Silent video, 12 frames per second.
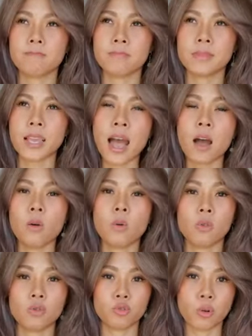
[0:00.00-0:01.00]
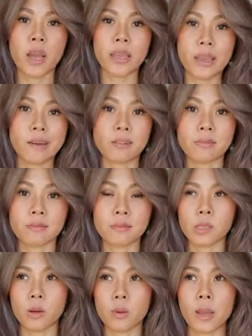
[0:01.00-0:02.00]
towel dry hair.
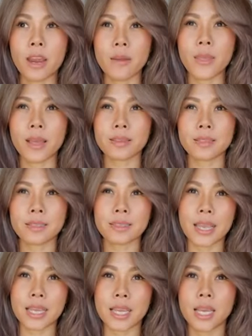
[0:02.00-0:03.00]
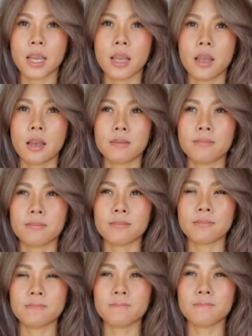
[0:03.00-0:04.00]
So hair that's like
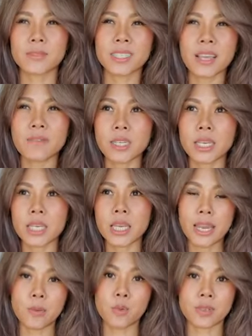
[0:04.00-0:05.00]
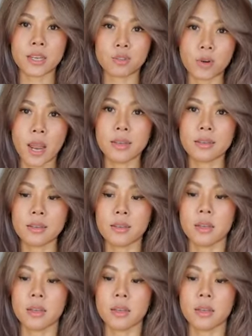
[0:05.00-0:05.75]
70-80% dry.